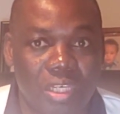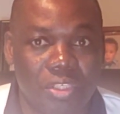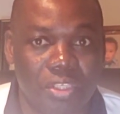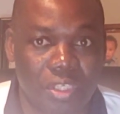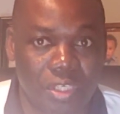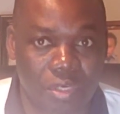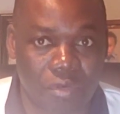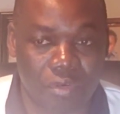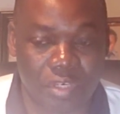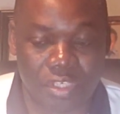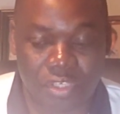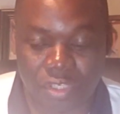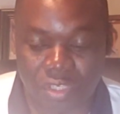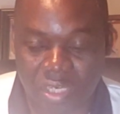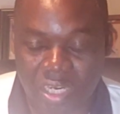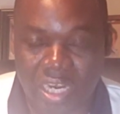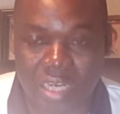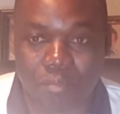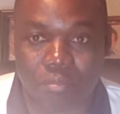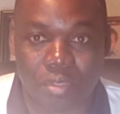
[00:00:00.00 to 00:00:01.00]
Security
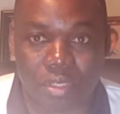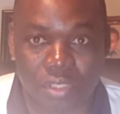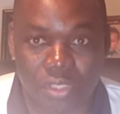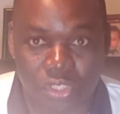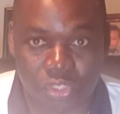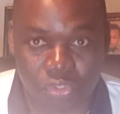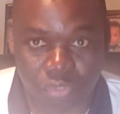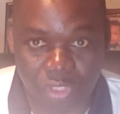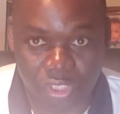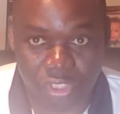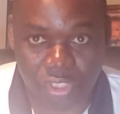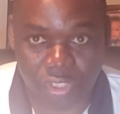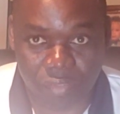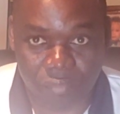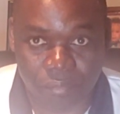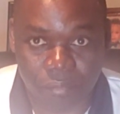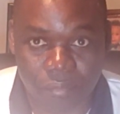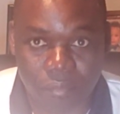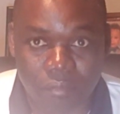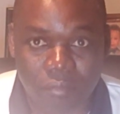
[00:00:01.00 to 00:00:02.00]
Administration.